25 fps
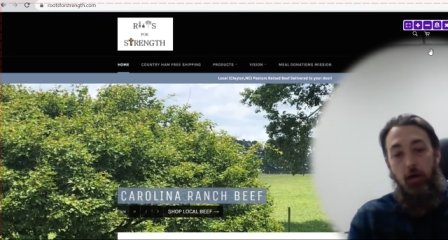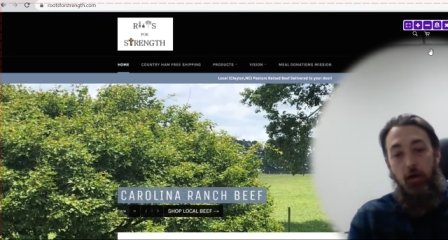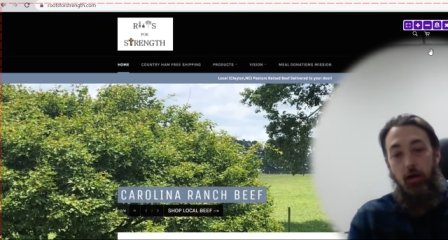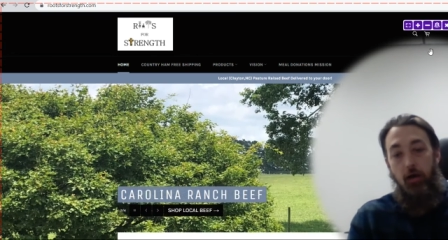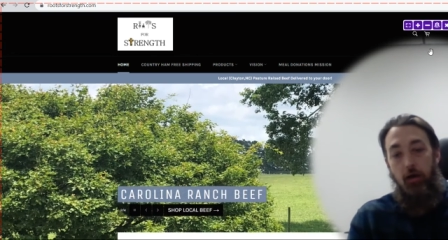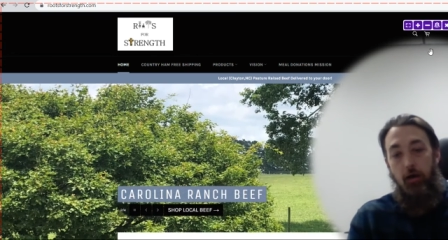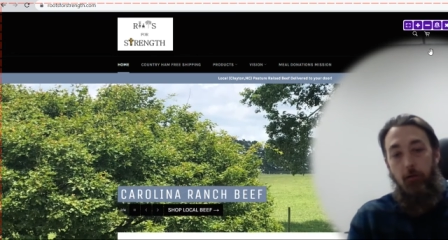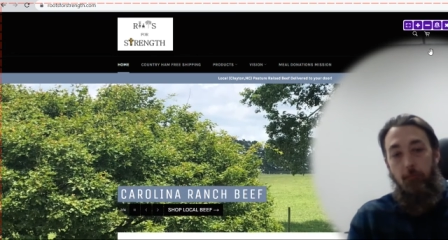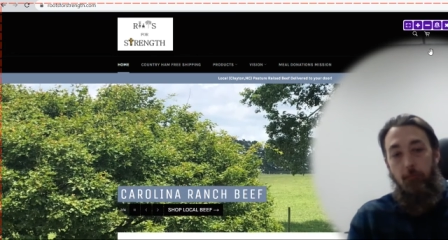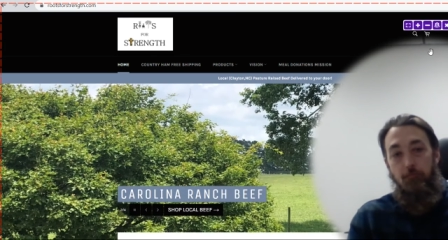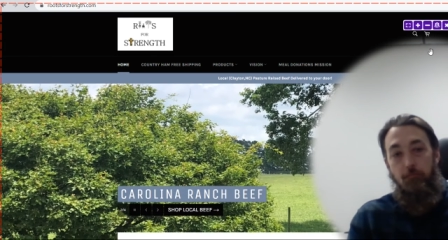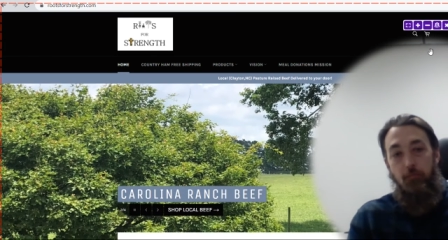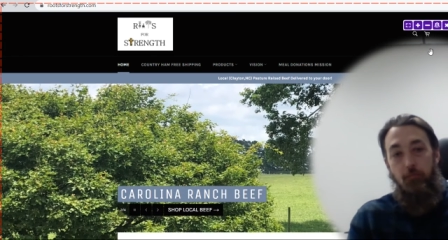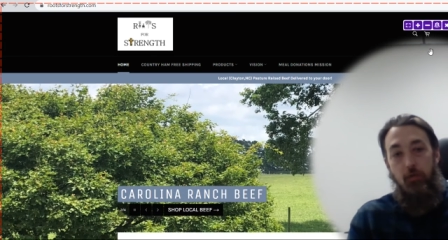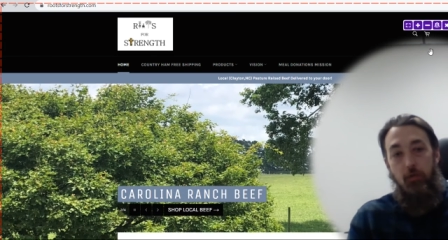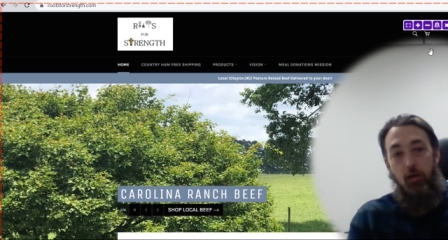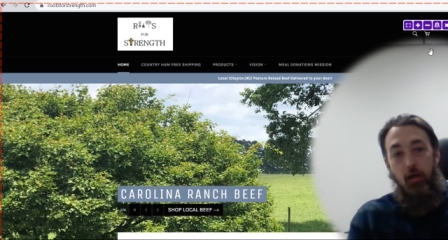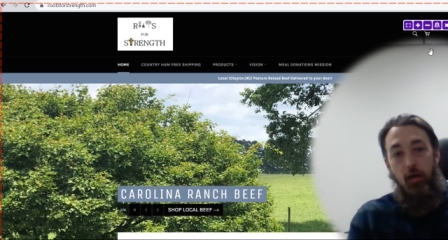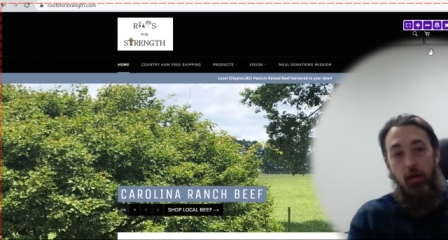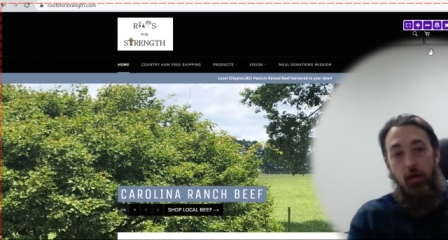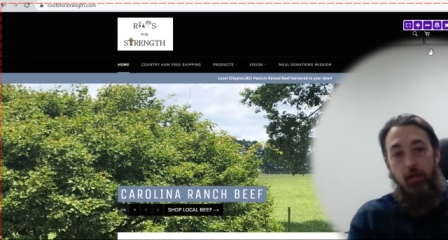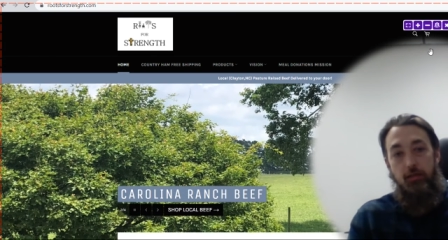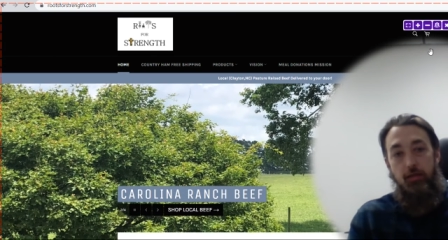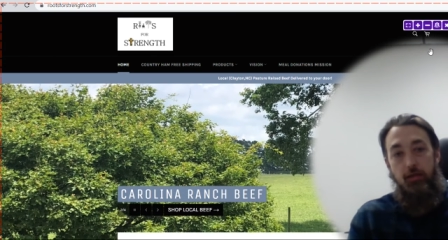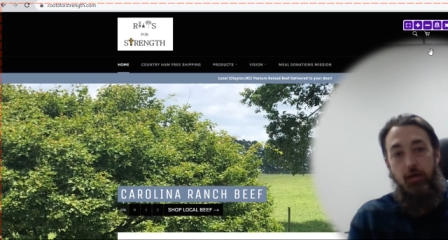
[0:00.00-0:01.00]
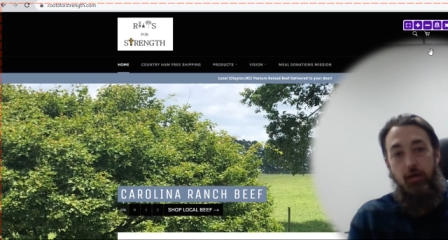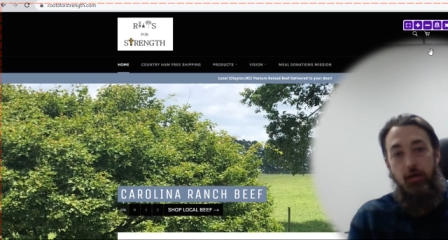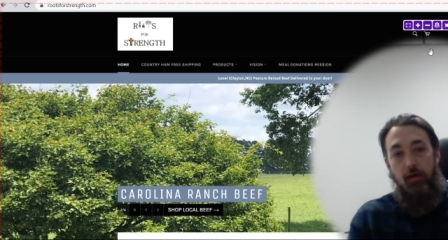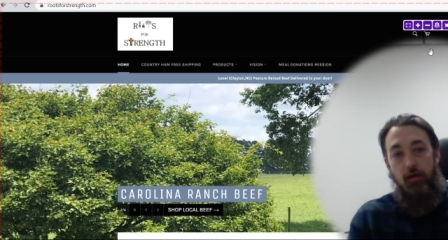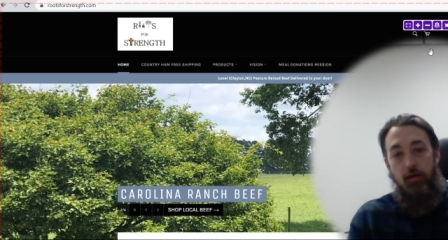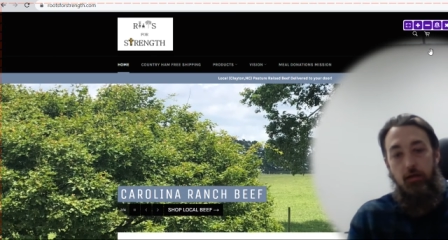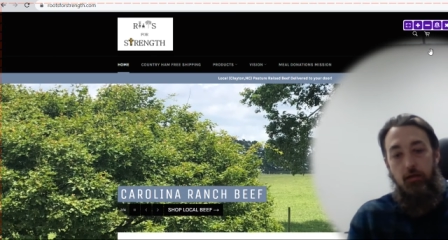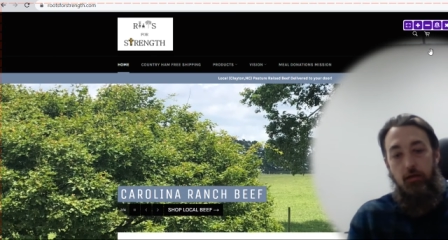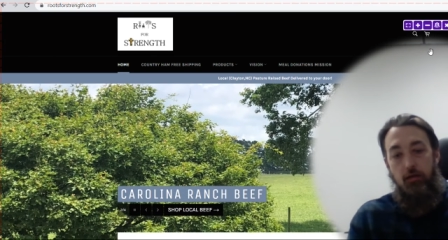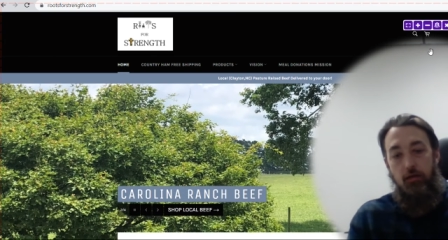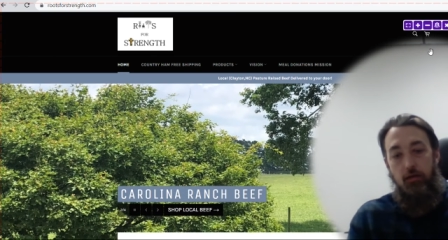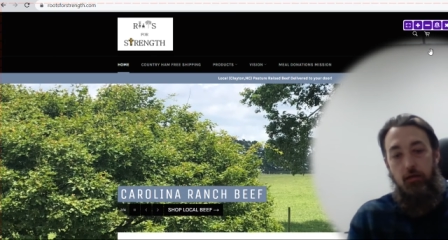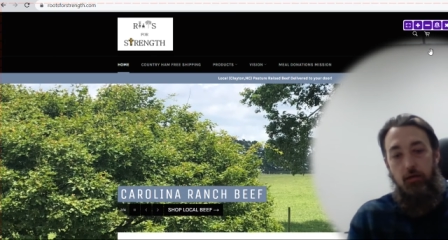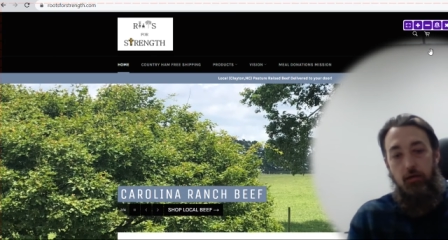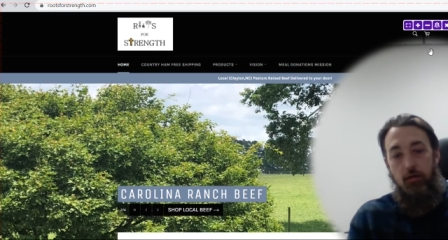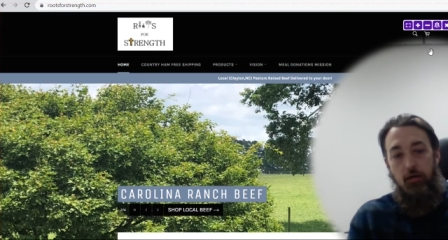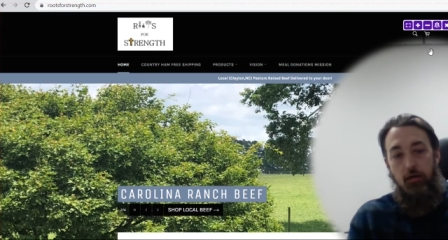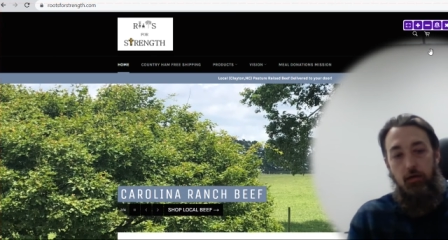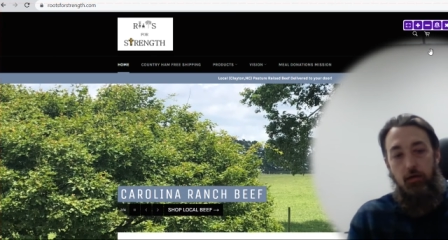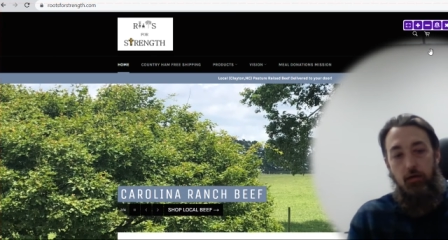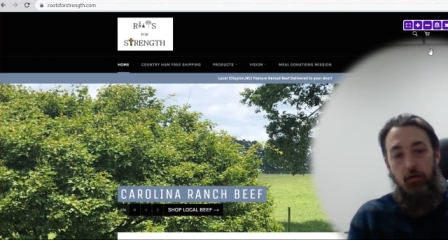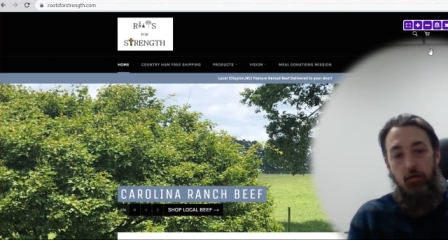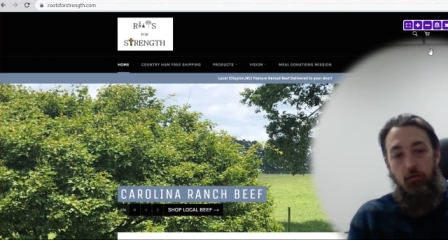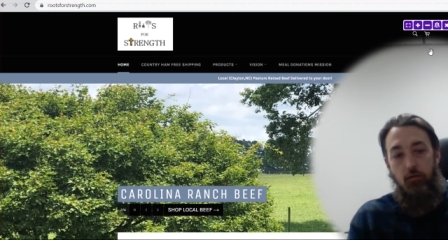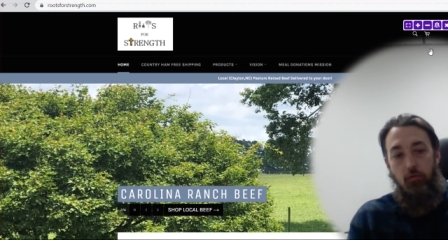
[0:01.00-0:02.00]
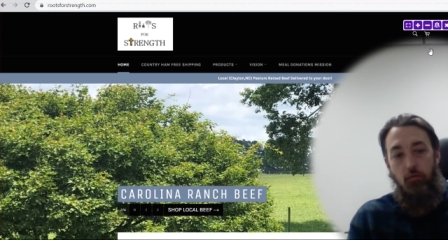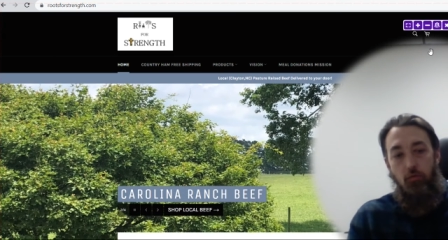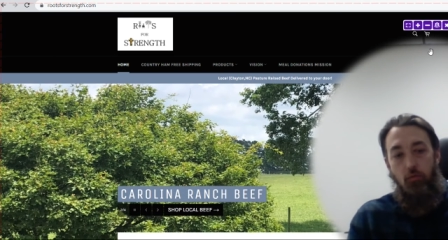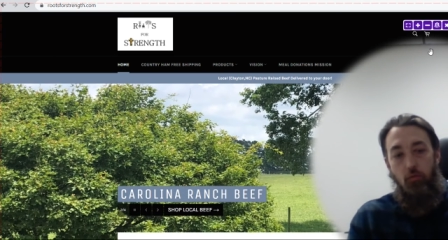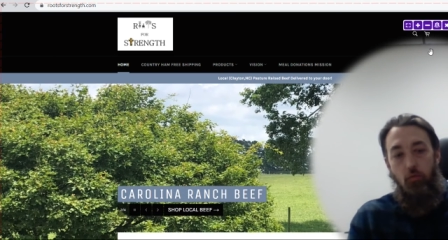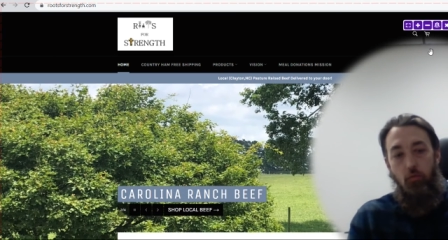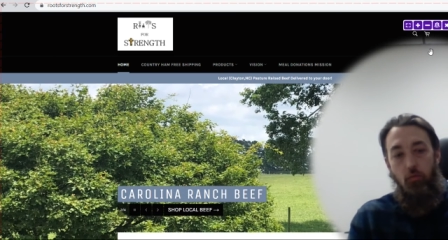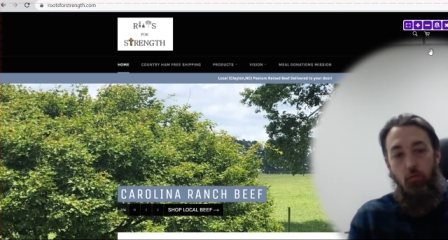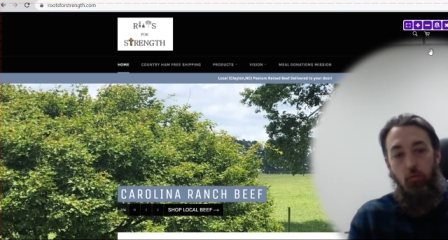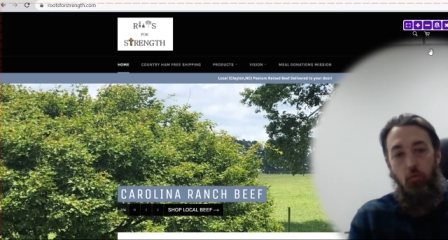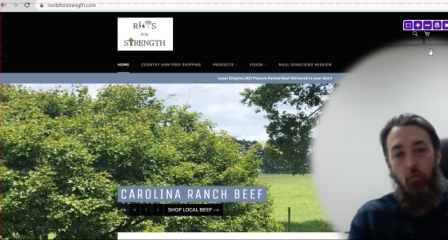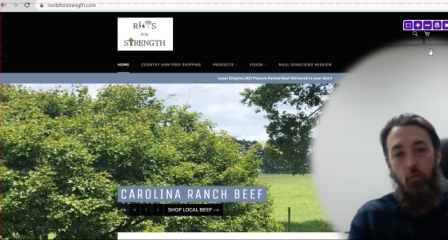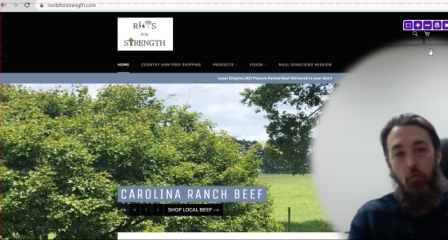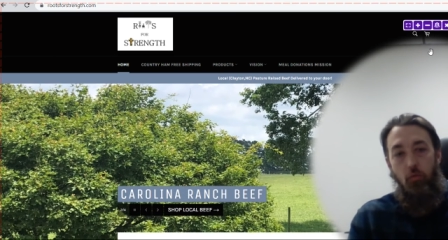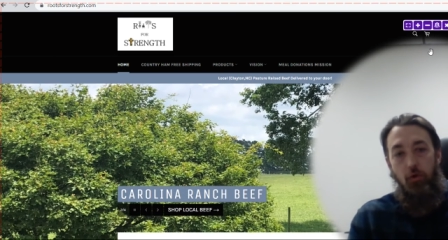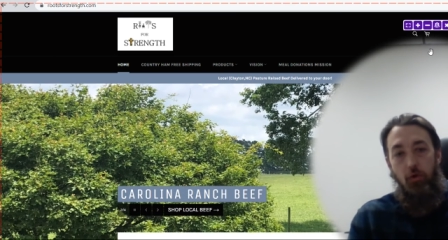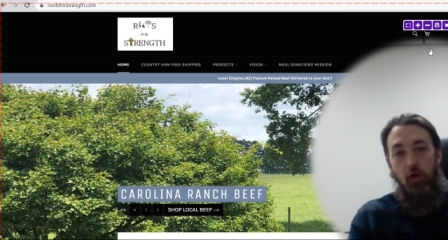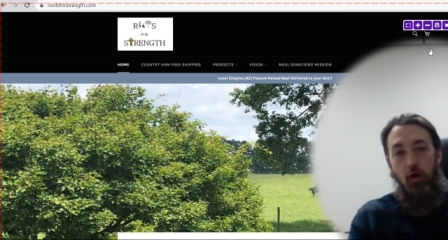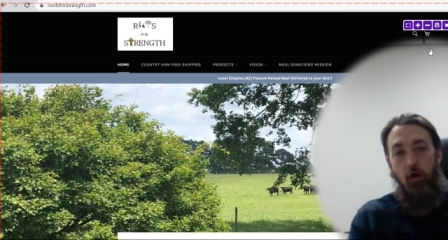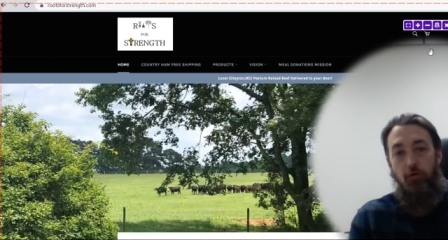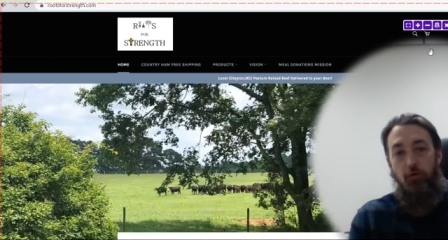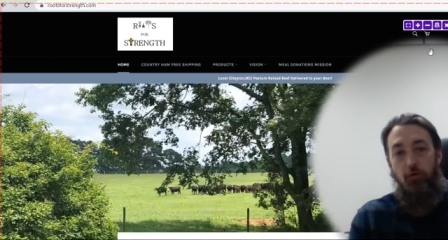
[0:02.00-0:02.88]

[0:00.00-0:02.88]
Um, and then uh, we